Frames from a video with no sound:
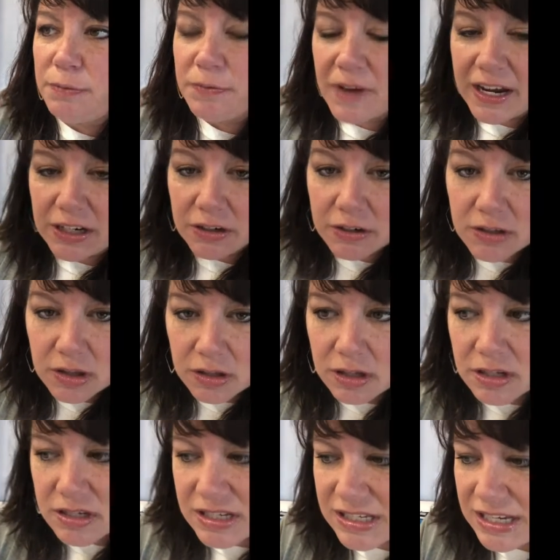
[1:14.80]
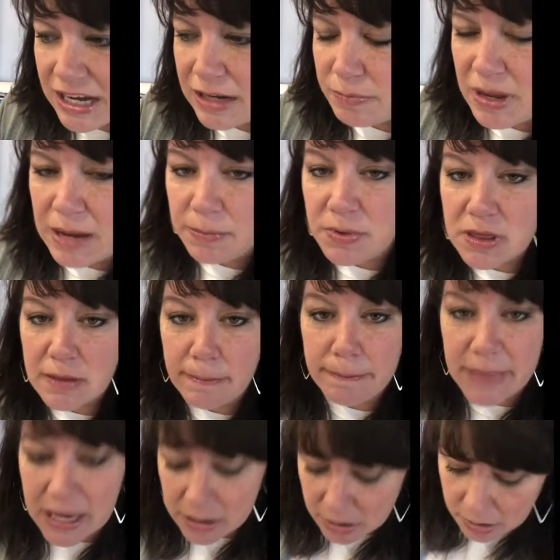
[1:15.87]
finer the sandpaper, the
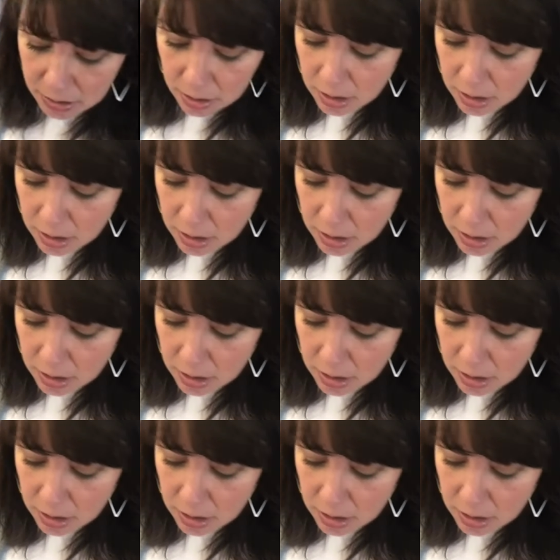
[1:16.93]
better.